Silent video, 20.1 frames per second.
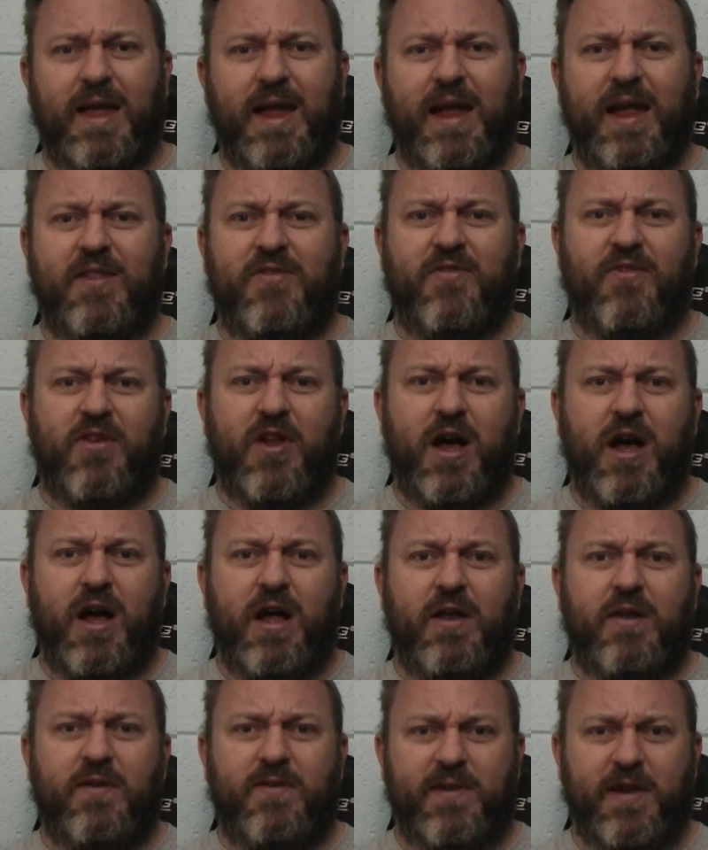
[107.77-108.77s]
It's
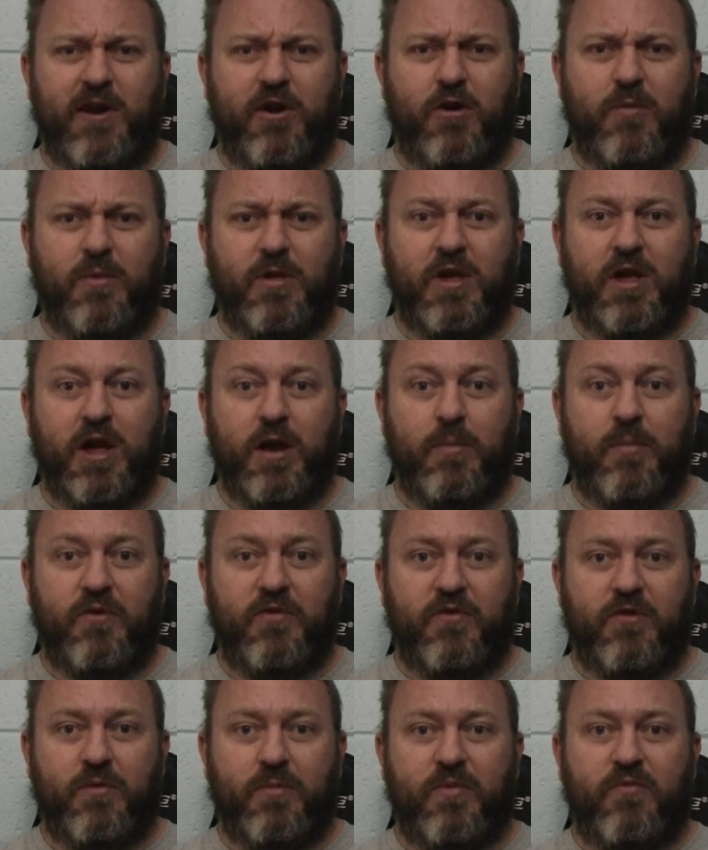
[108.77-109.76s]
not terribly
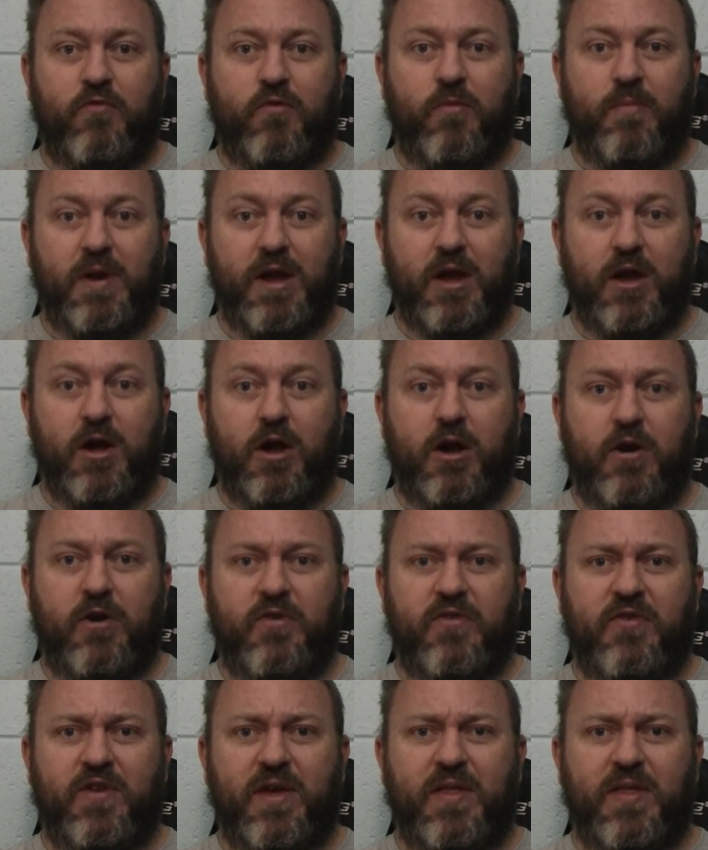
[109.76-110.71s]
cumbersome, if we're being honest.